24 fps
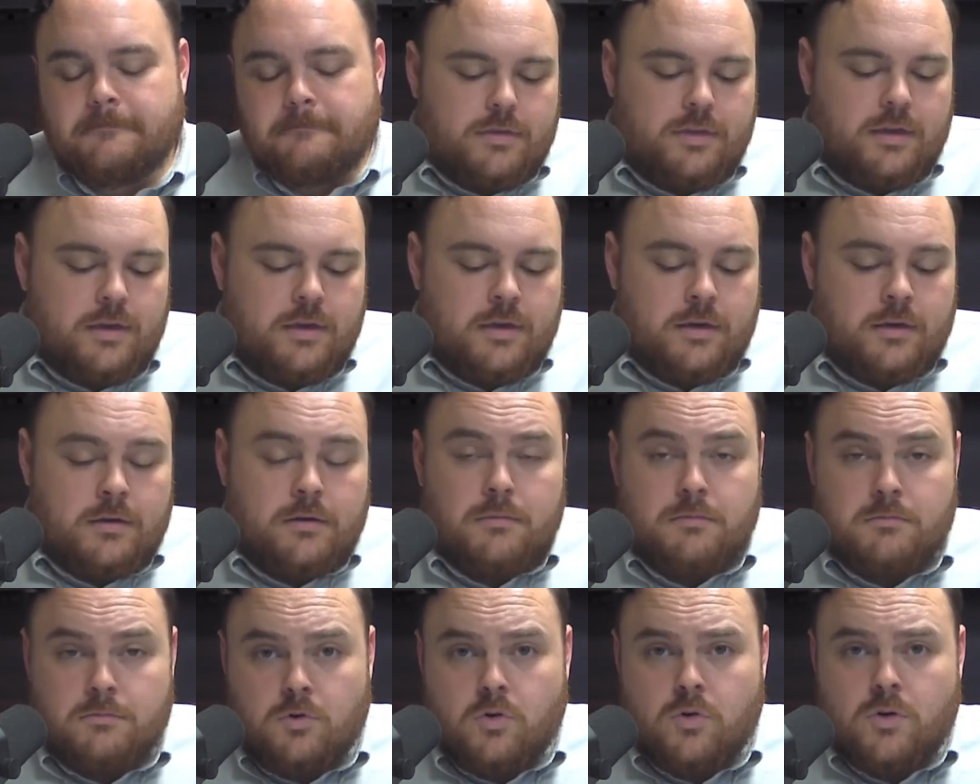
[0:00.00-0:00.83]
The
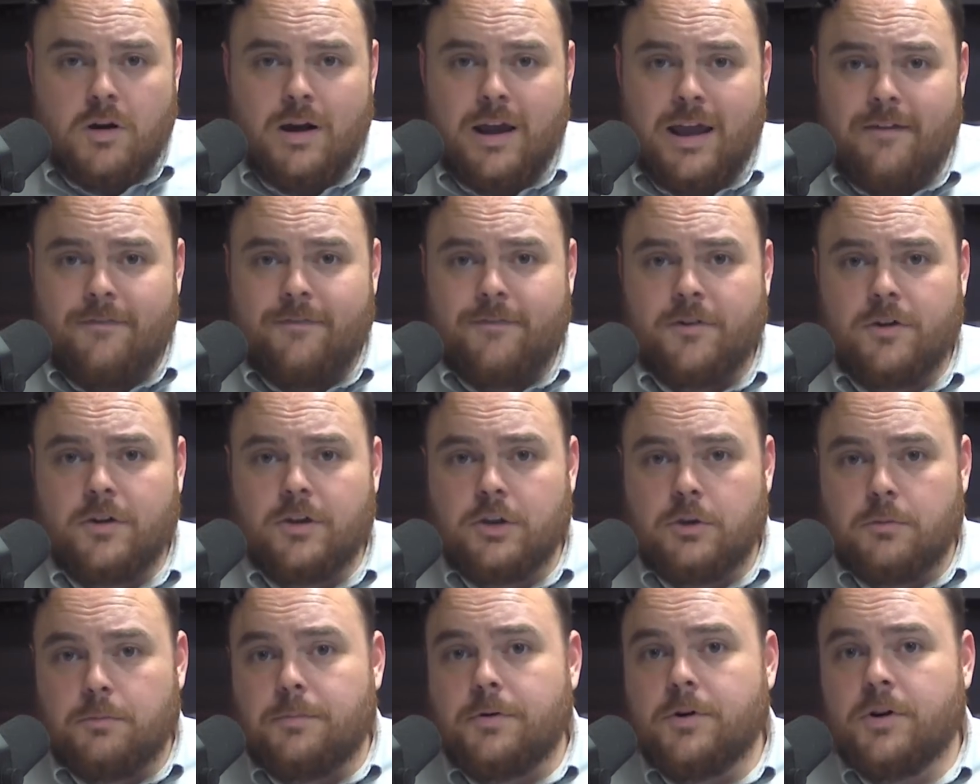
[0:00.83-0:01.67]
more
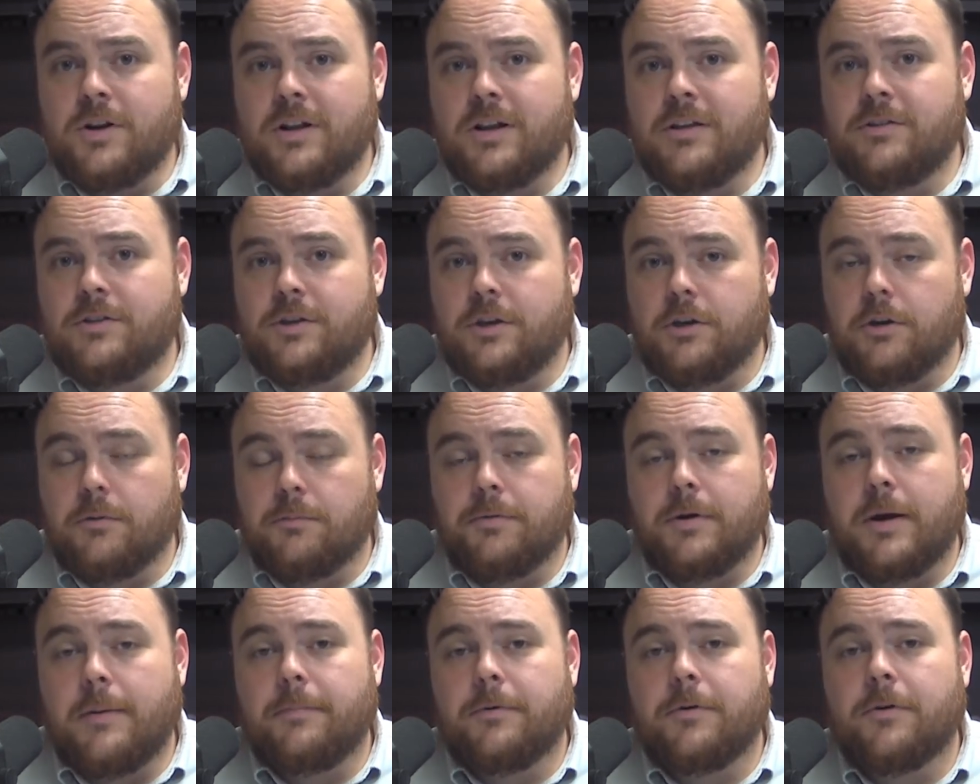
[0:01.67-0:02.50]
effort you put into your
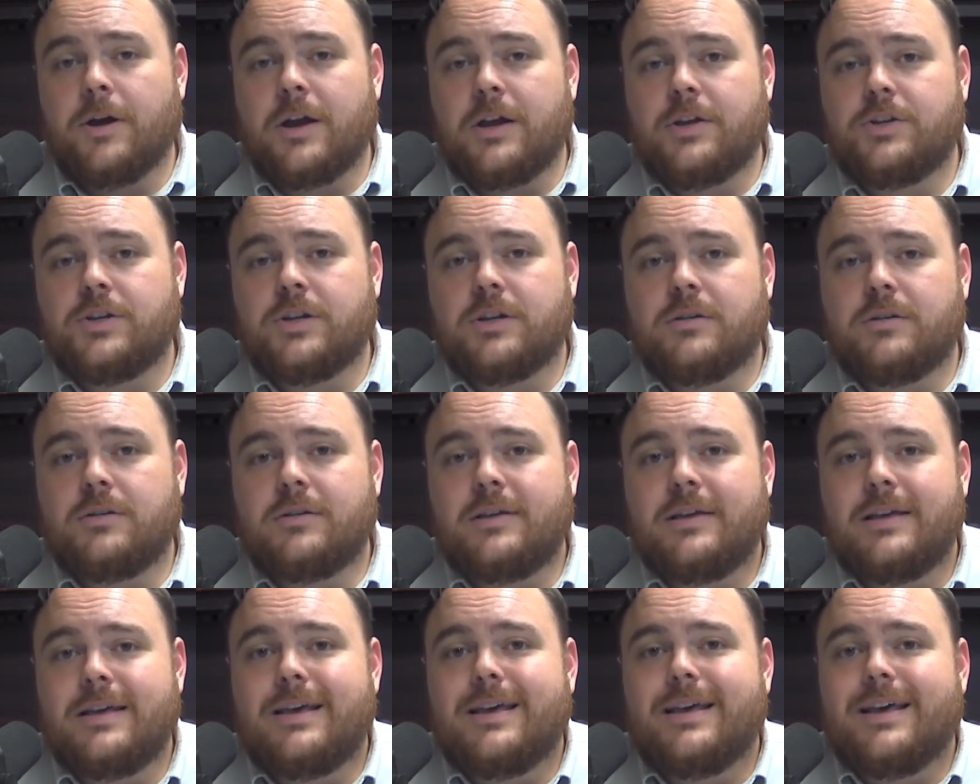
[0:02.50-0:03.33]
preparation,
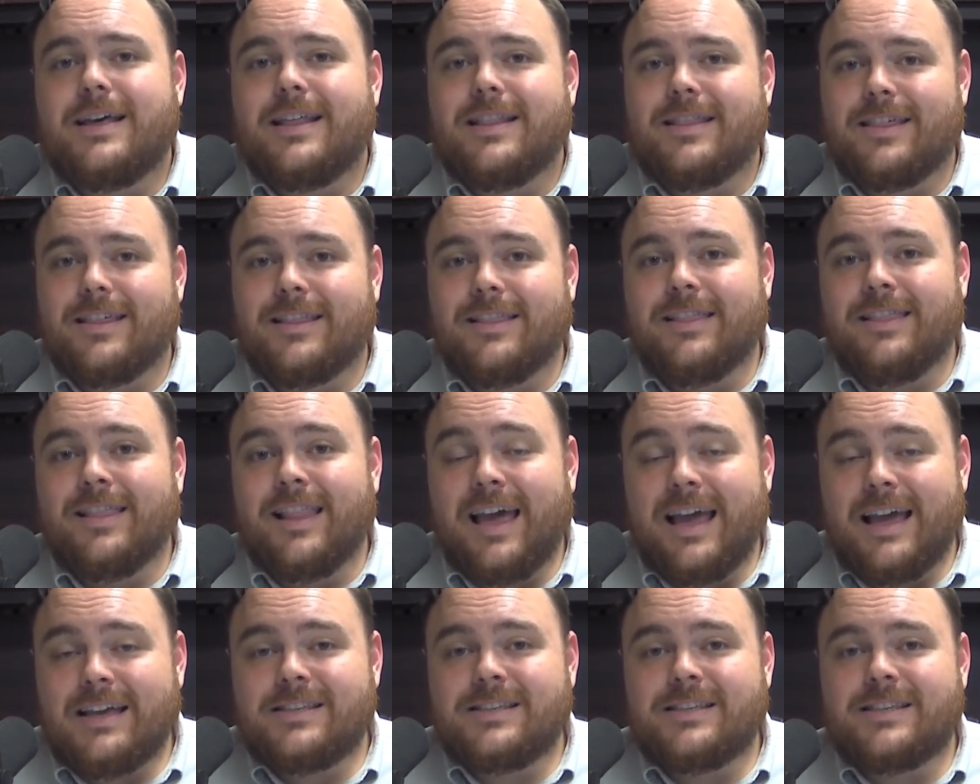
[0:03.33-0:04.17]
the
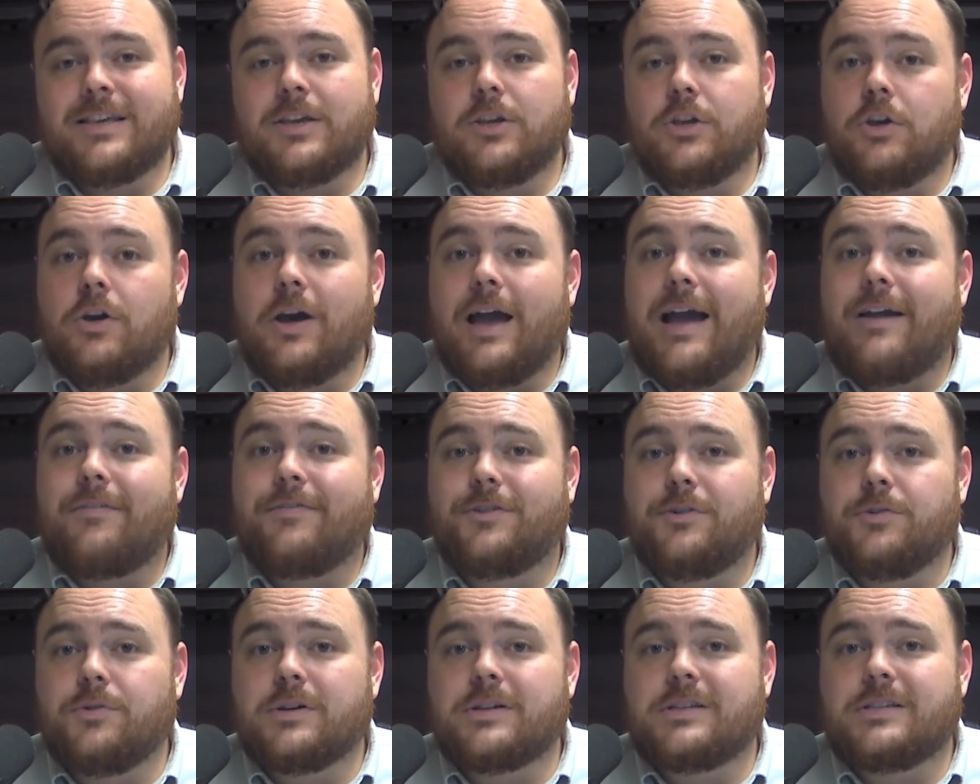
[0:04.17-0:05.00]
less you
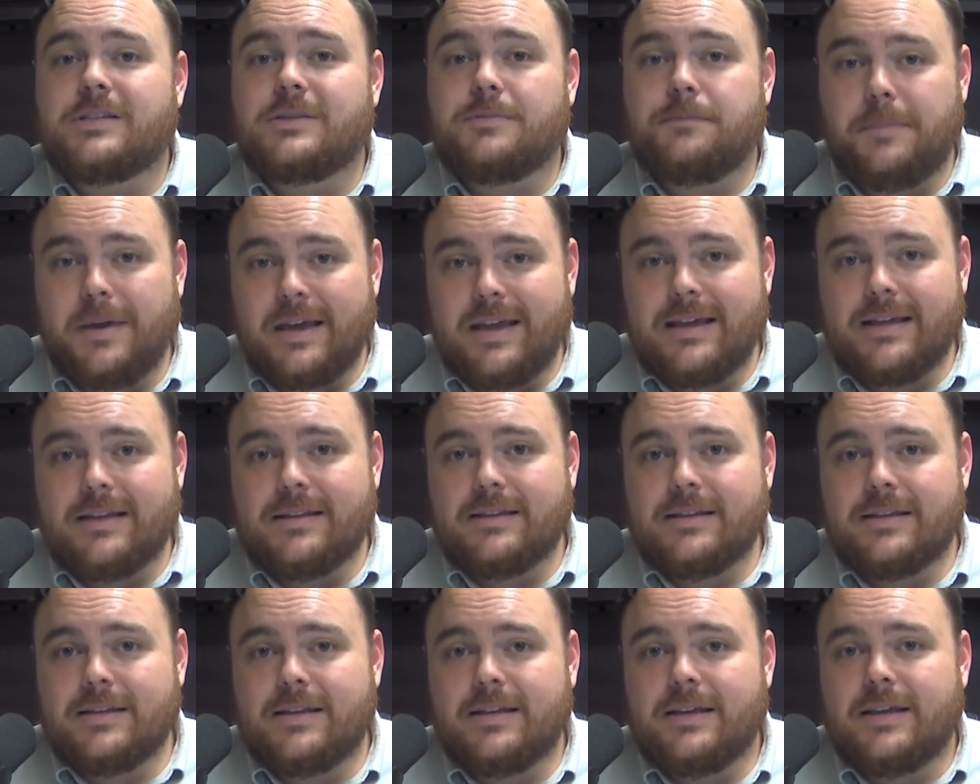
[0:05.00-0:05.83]
have to
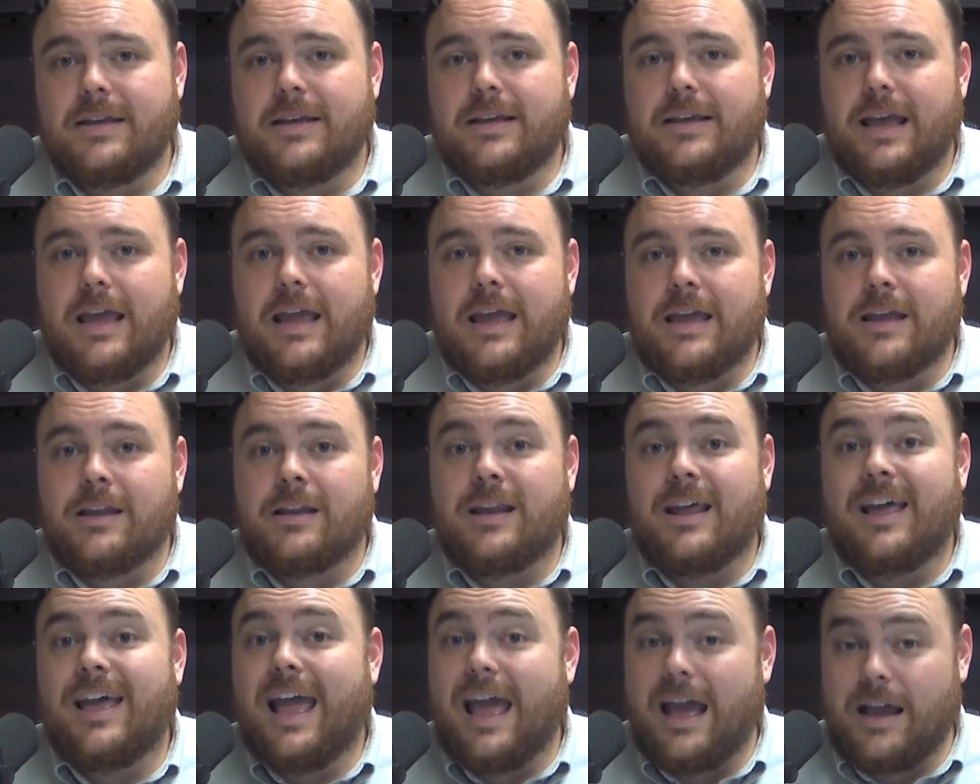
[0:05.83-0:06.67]
expend
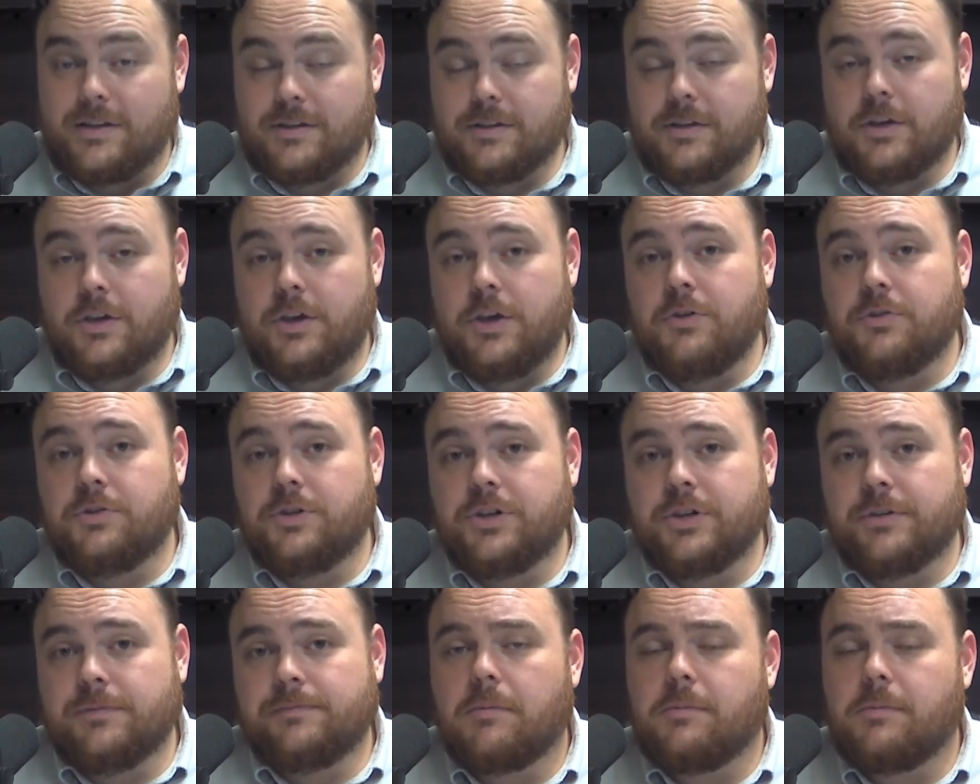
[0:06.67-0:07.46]
in execution.